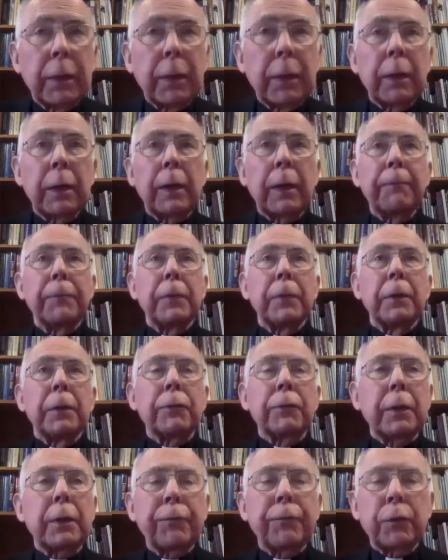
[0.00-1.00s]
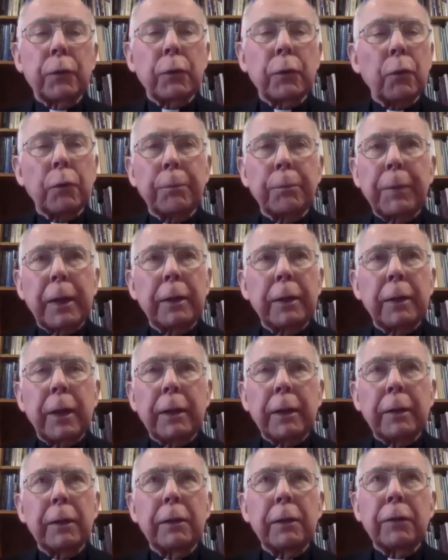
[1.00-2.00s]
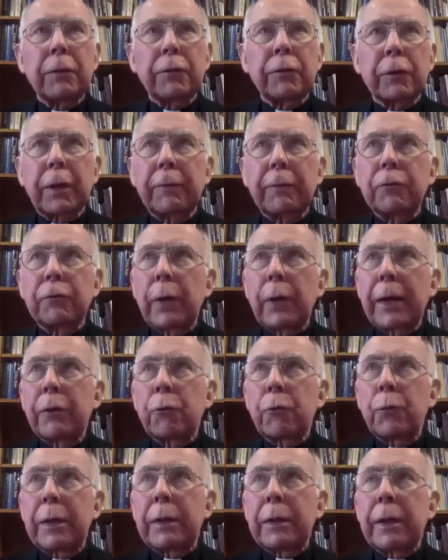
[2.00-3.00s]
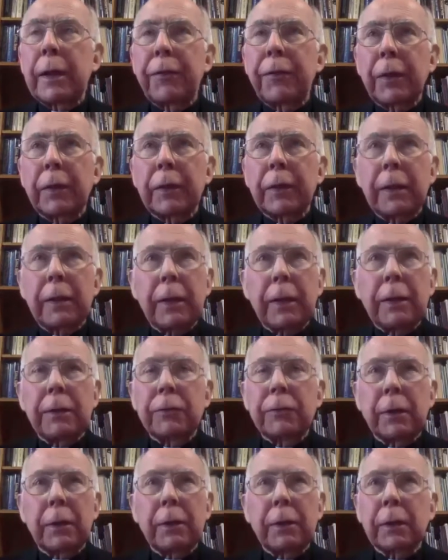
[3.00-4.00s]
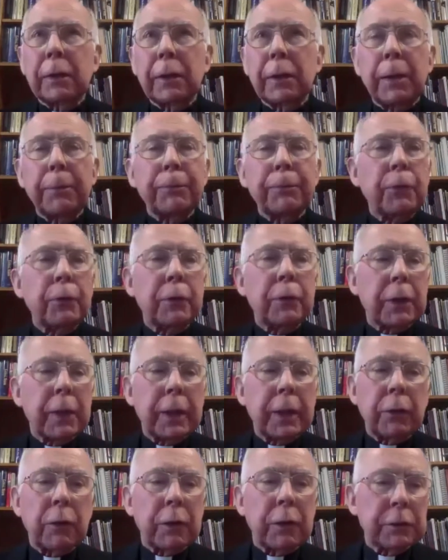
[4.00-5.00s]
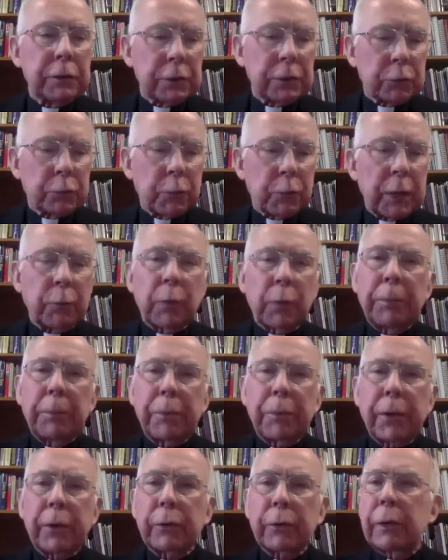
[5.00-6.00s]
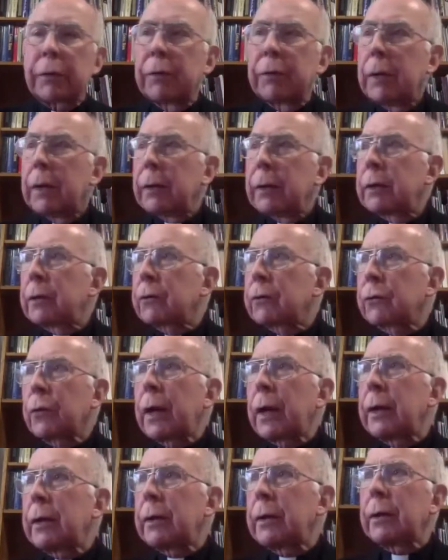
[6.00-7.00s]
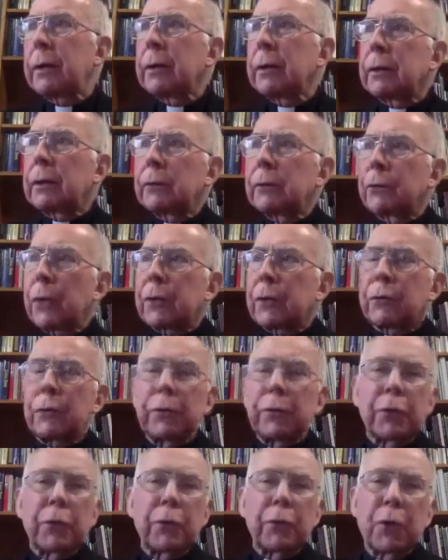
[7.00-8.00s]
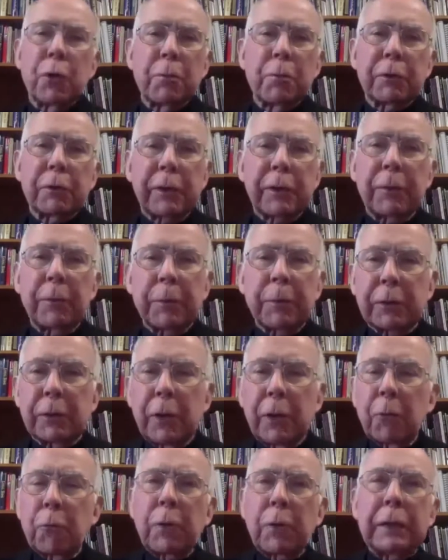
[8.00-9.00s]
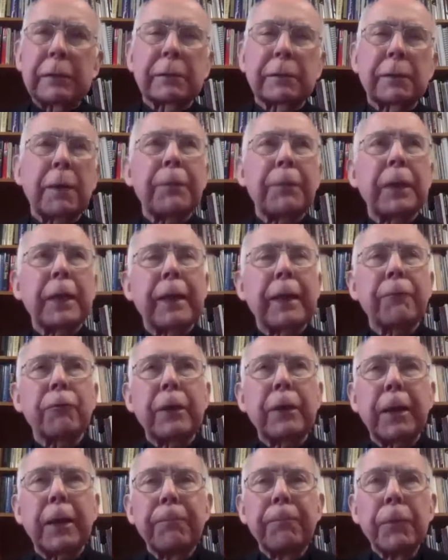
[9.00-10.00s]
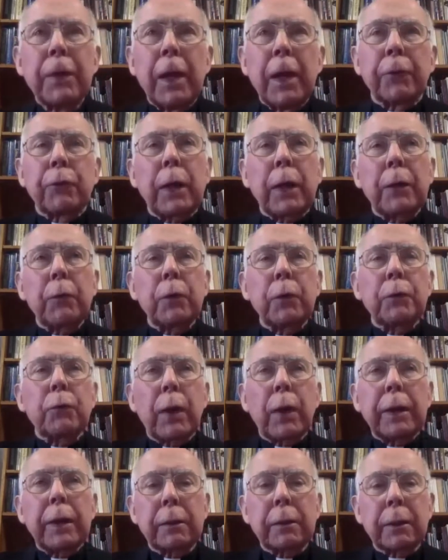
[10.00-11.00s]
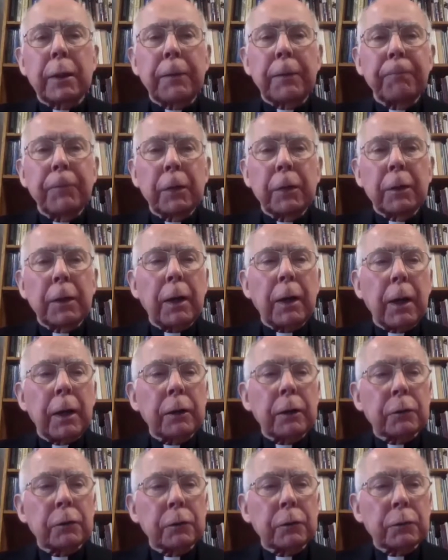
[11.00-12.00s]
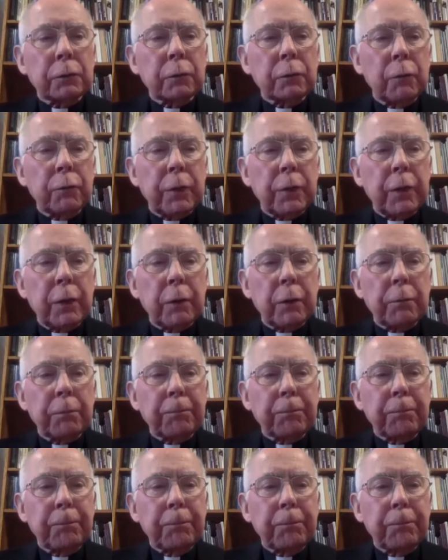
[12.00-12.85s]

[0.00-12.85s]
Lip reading: He said, if you go to bed at night and you discovered you hadn't written anything that day, he said, get up, turn the light on, and just write one paragraph. Try a dresser in your room or something, but write something every day. So I would write little articles over there